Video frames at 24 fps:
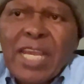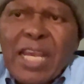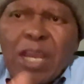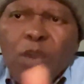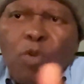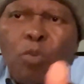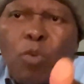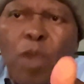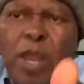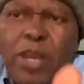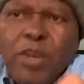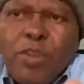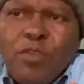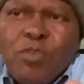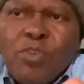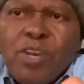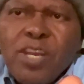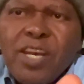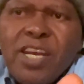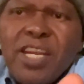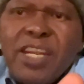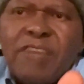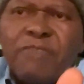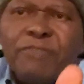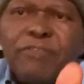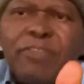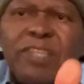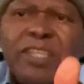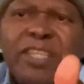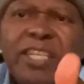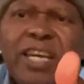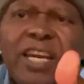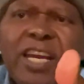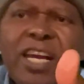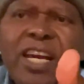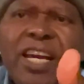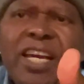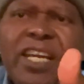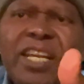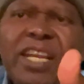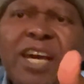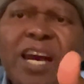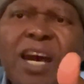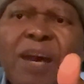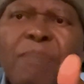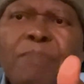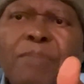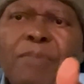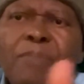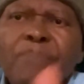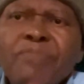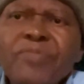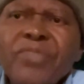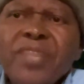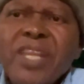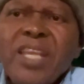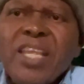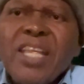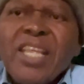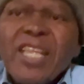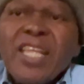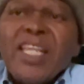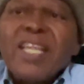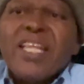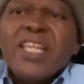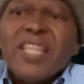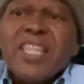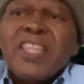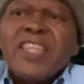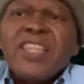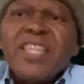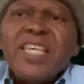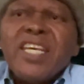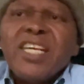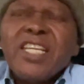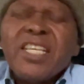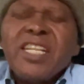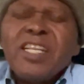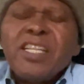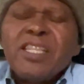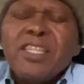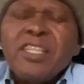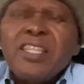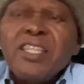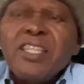when you lift the head up, the